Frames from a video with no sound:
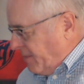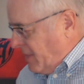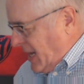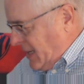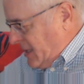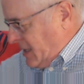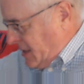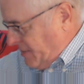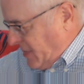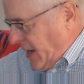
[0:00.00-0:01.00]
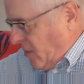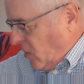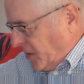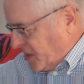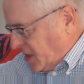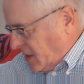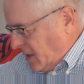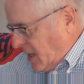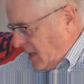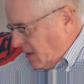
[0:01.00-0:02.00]
made by
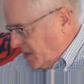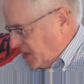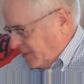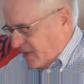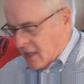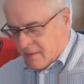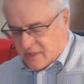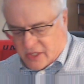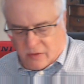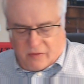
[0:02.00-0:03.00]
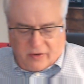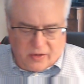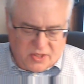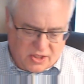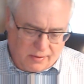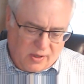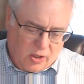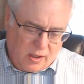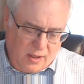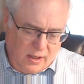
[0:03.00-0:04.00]
Wilson, and sometimes they were very
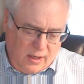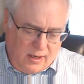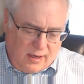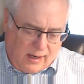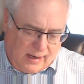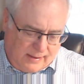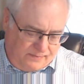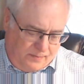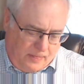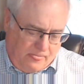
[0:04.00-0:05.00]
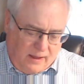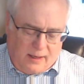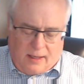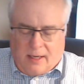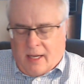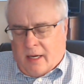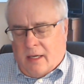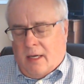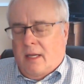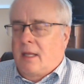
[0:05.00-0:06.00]
similar.
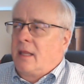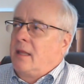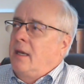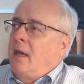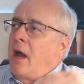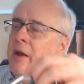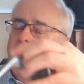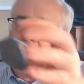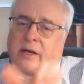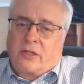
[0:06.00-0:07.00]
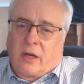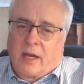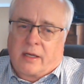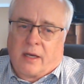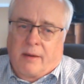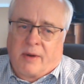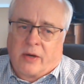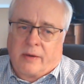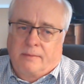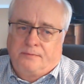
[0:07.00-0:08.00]
And now I want to talk
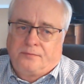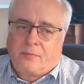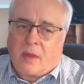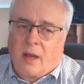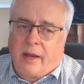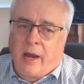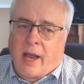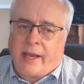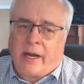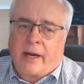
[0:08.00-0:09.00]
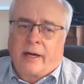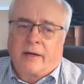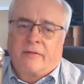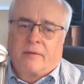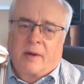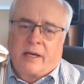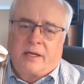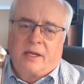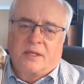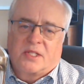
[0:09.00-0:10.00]
about a 9-iron from
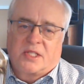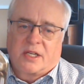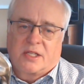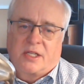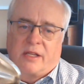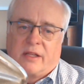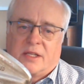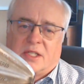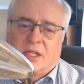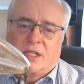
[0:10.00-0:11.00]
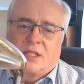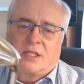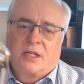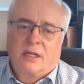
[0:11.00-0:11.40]
1960. This is,